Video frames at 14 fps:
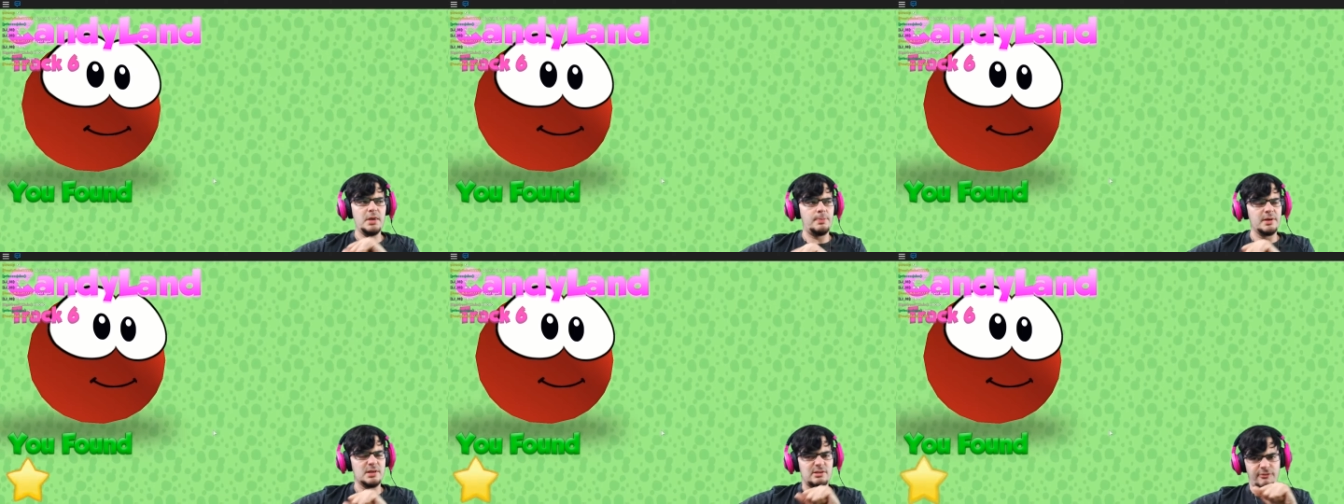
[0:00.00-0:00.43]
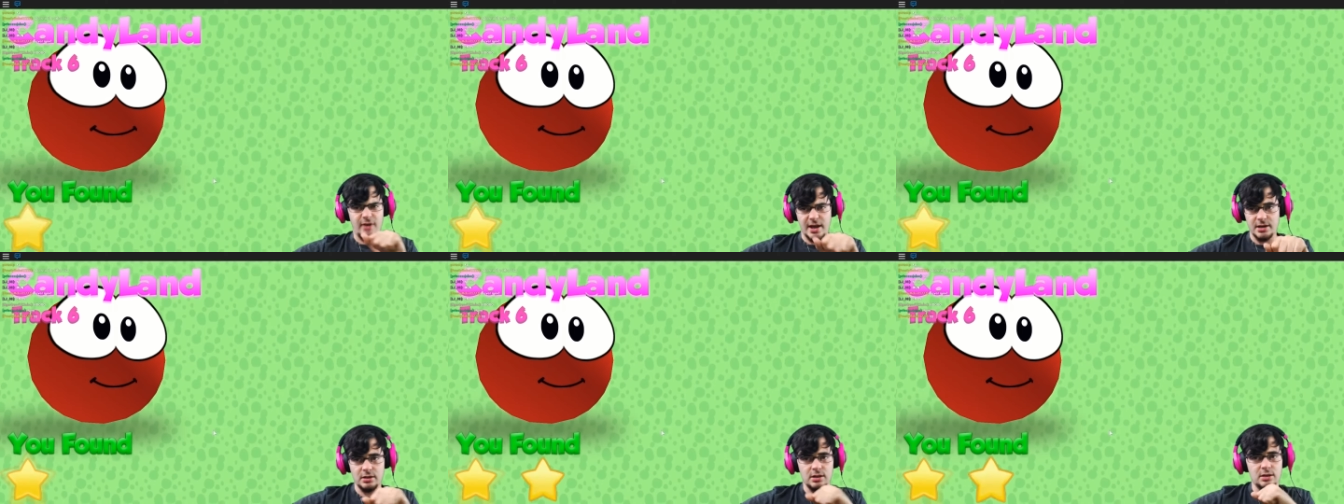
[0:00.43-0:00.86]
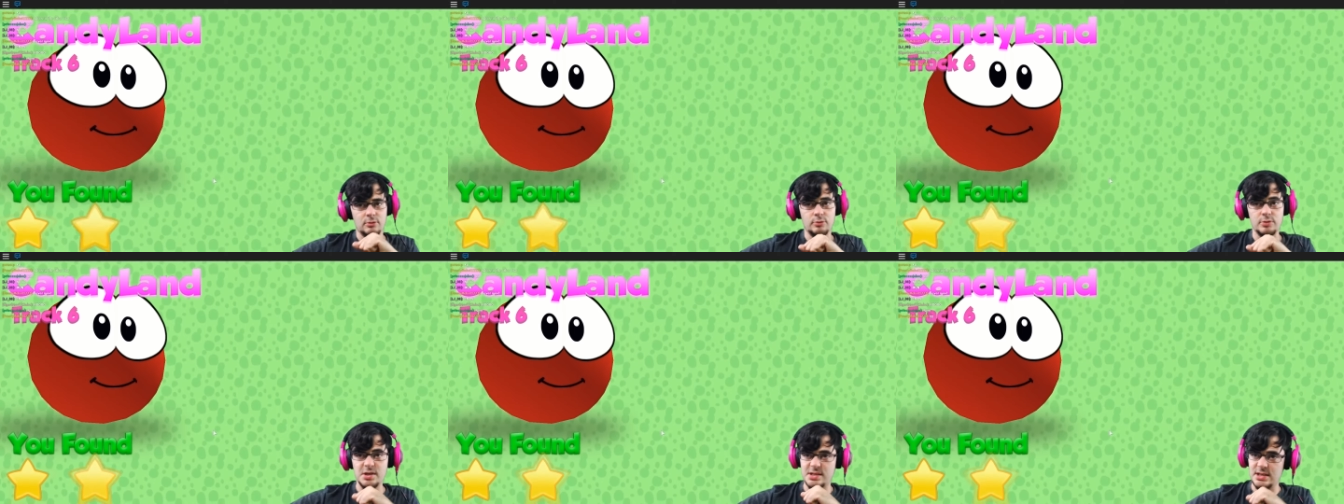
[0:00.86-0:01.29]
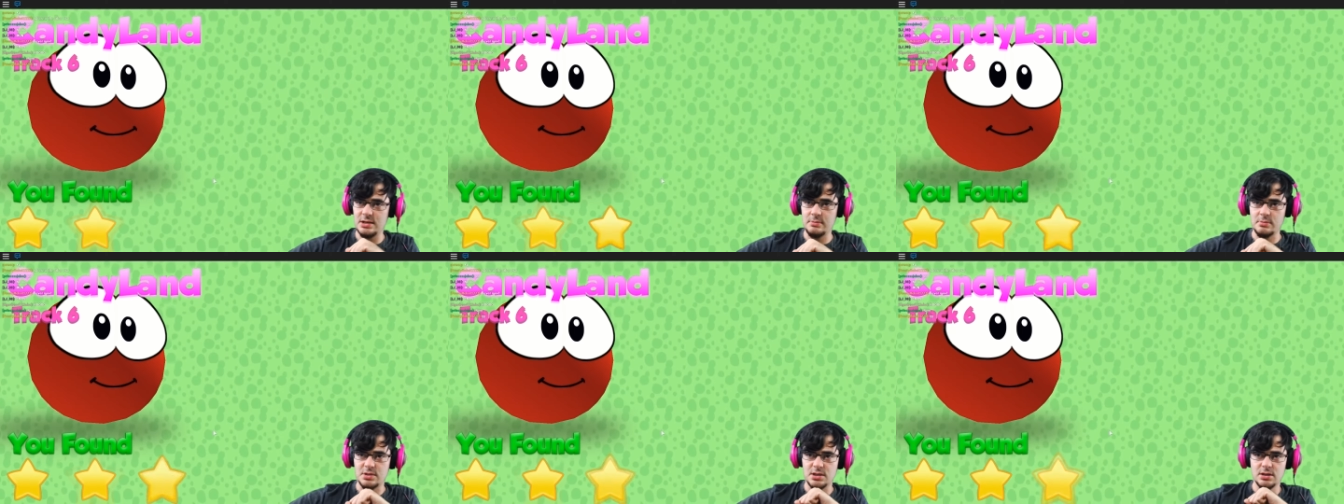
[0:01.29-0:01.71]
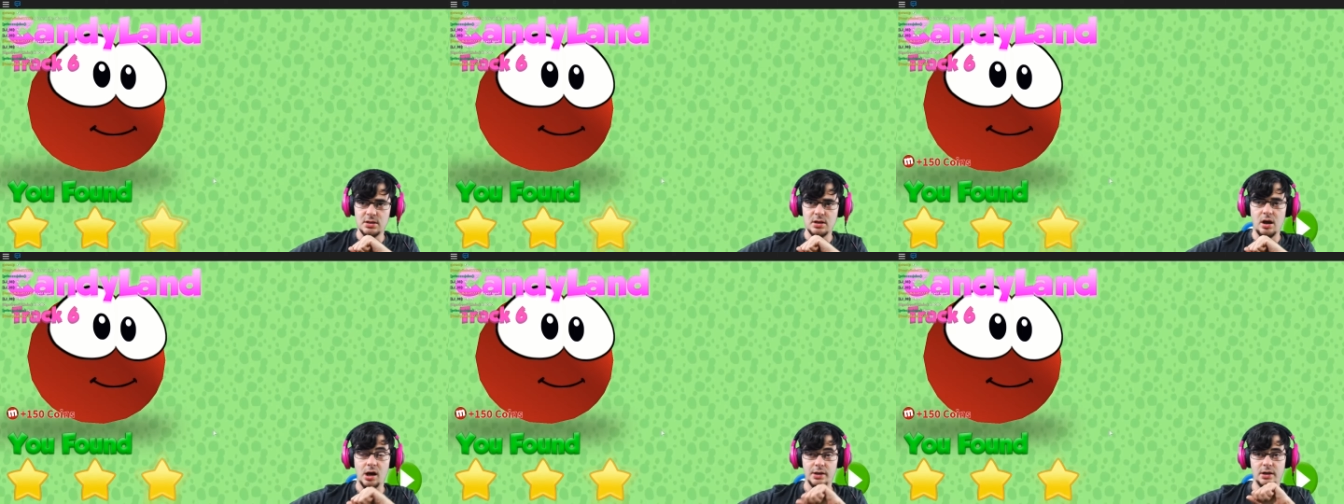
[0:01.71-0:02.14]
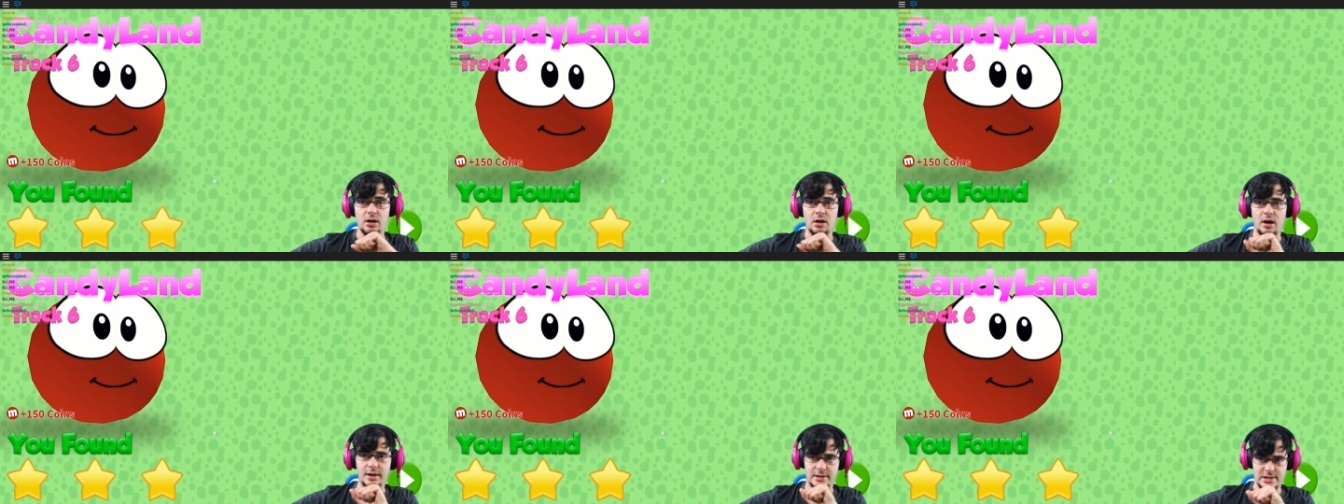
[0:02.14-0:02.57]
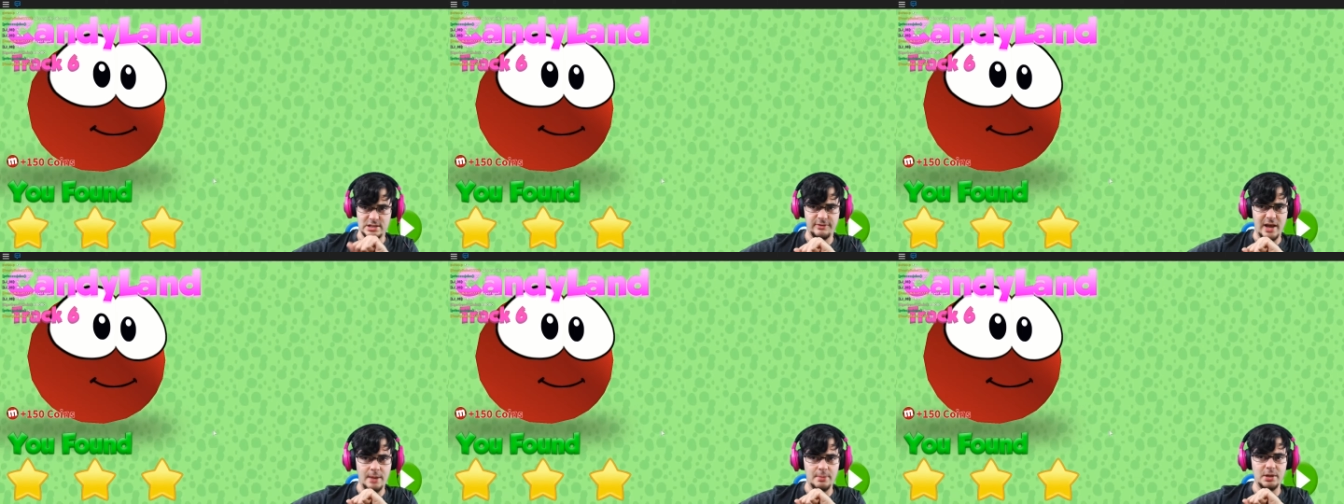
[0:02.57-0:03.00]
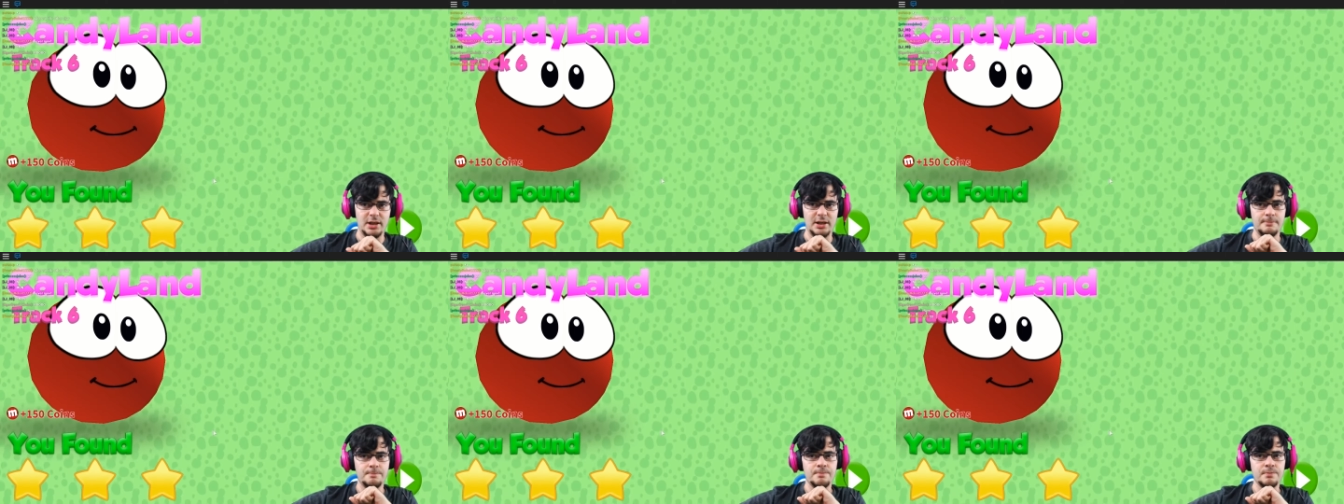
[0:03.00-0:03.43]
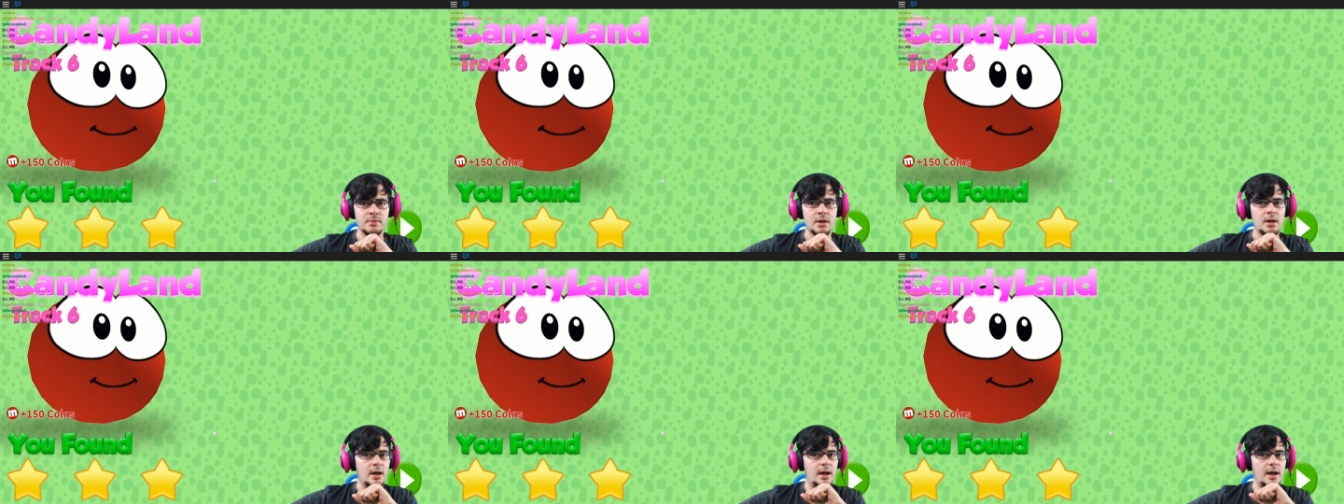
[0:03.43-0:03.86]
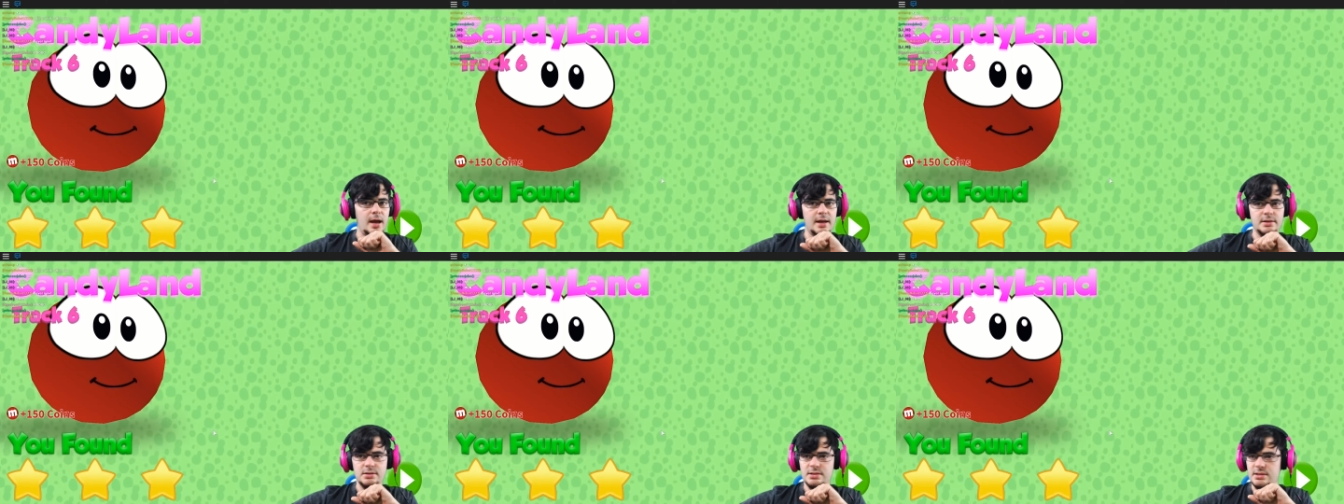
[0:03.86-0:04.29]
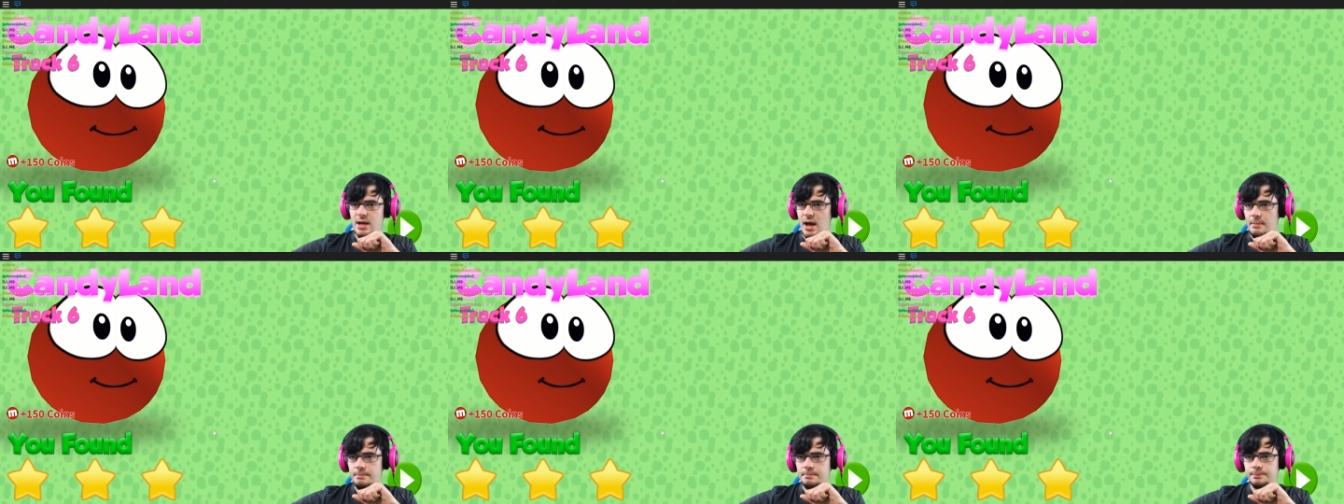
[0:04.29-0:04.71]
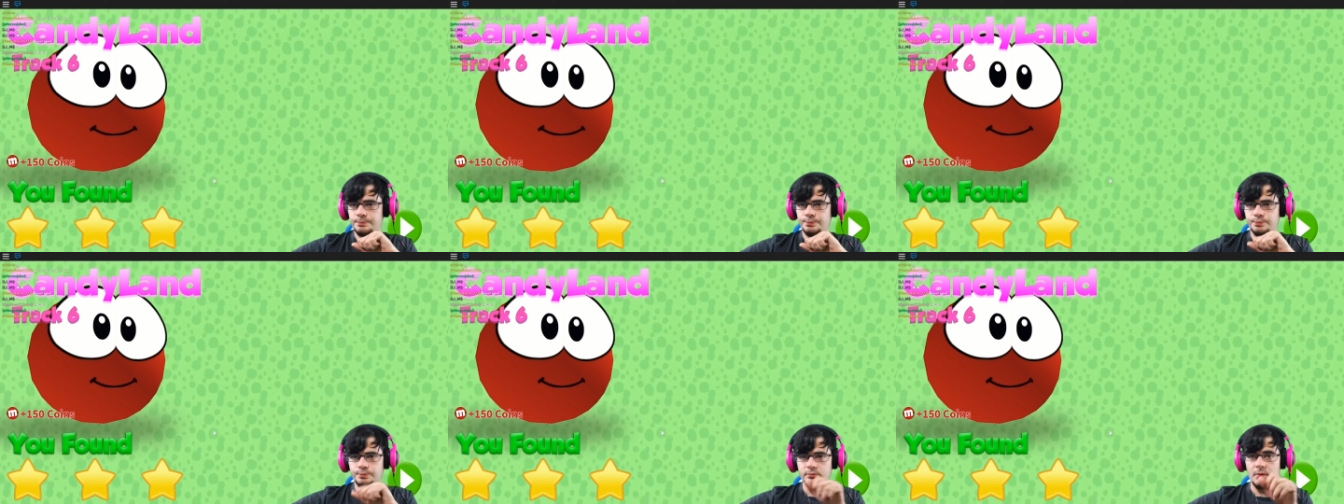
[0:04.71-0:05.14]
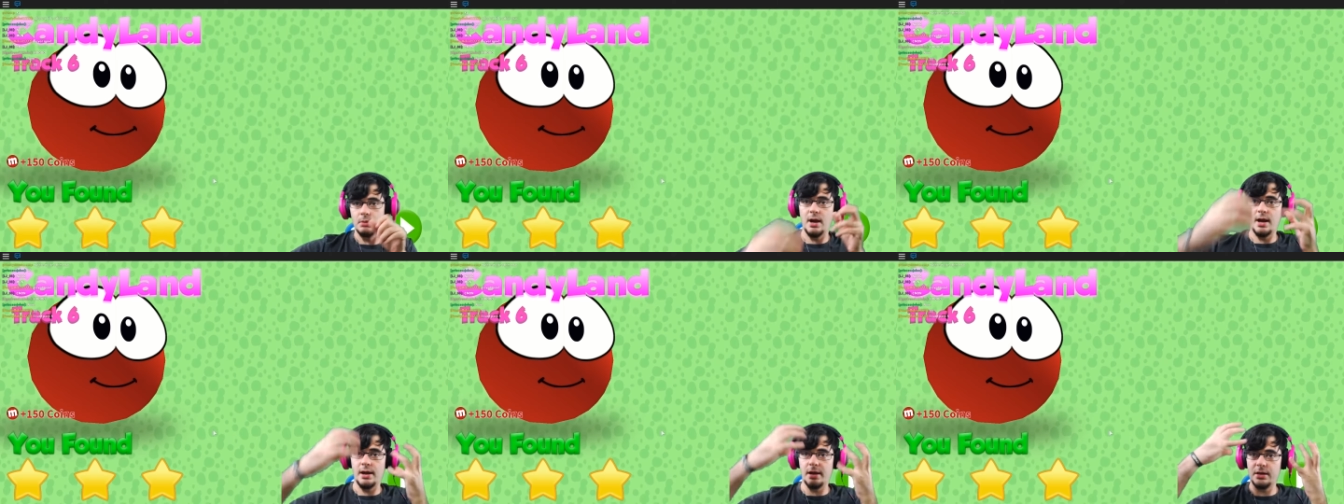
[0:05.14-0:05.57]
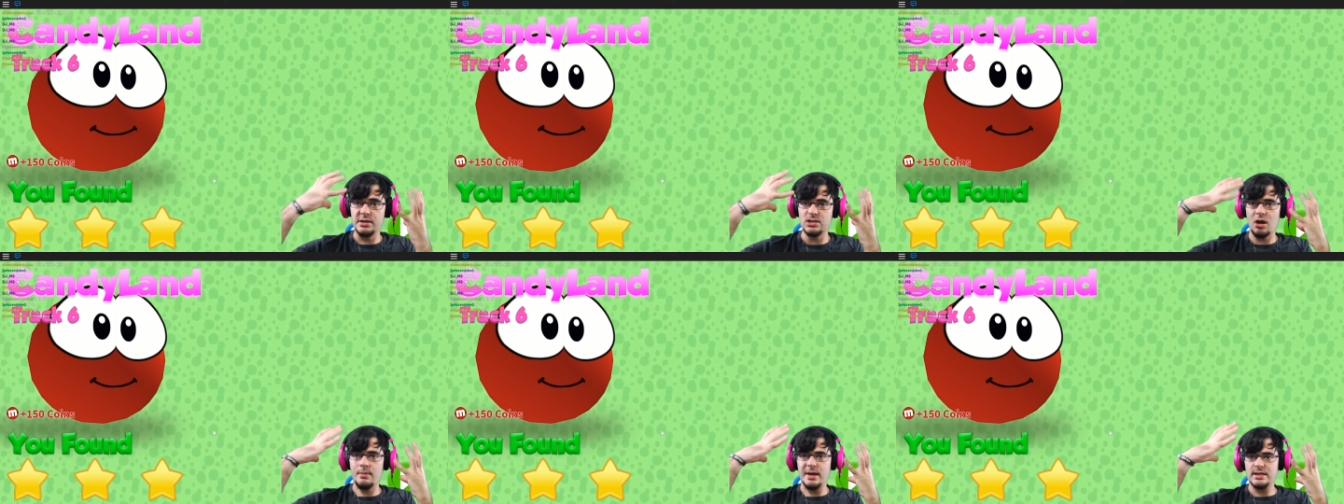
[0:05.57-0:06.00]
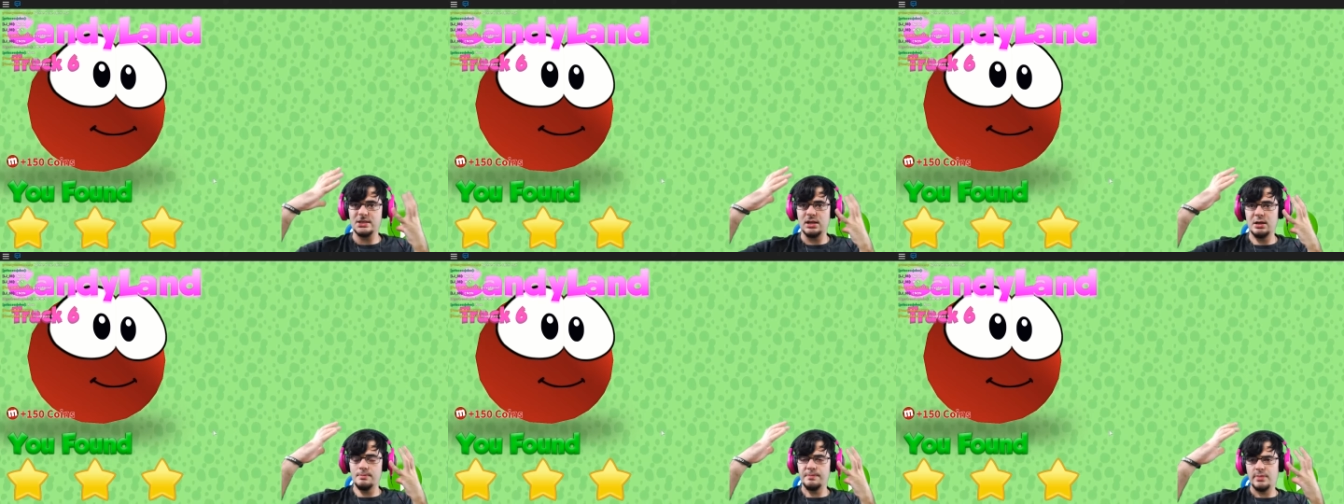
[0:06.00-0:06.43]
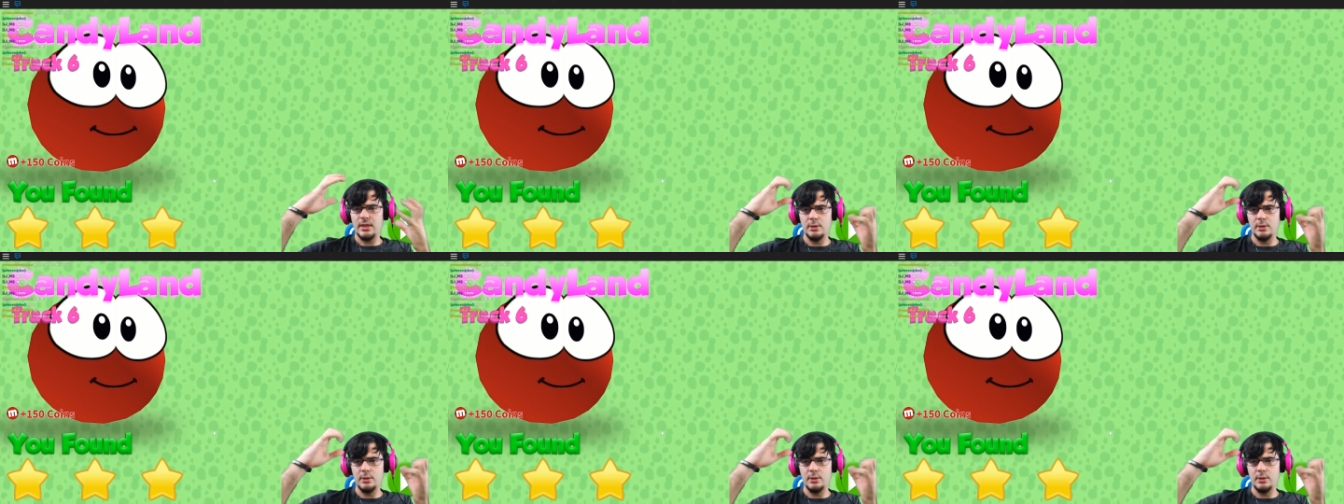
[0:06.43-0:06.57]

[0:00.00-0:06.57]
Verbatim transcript: Meep has finally redeemed Anna on his family and um, my hair is all messed up.